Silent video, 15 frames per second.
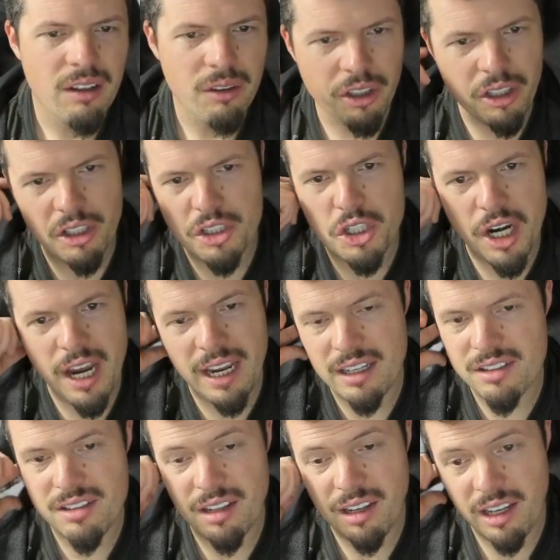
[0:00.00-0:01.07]
or you can drag
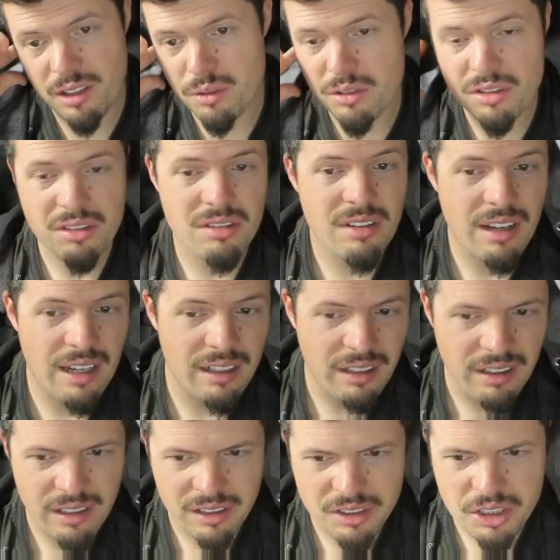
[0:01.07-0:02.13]
and select, which is kind
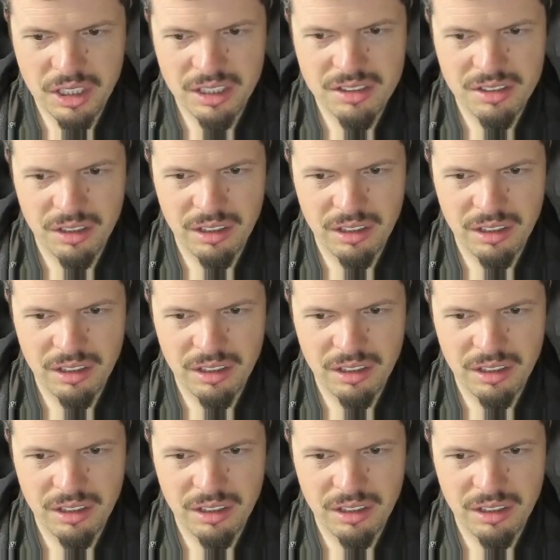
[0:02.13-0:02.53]
of nice, right?